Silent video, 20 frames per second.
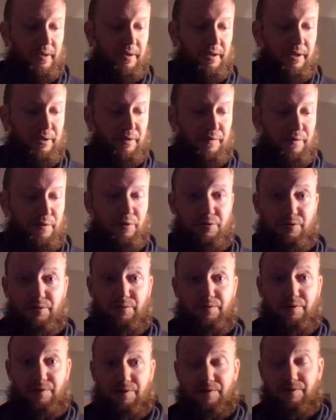In the future,
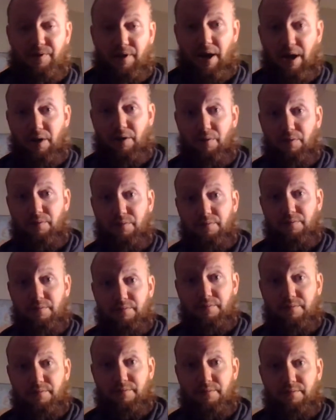this is how
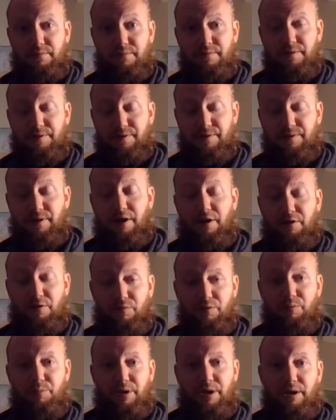it
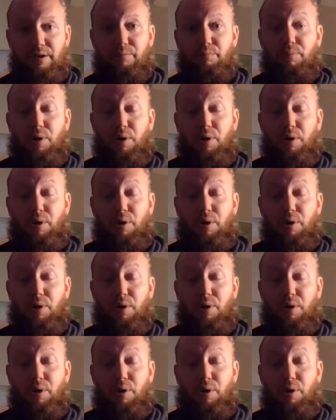will be.